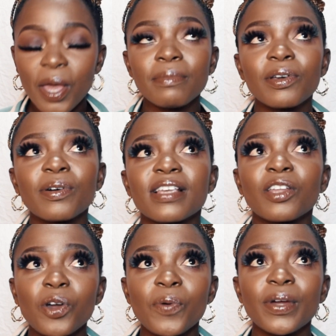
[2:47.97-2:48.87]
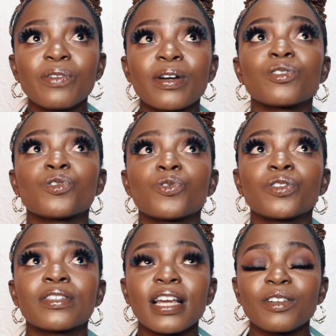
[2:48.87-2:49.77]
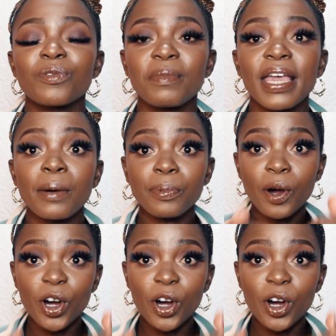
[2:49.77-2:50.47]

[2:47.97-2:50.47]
because I know when you want to start doing makeup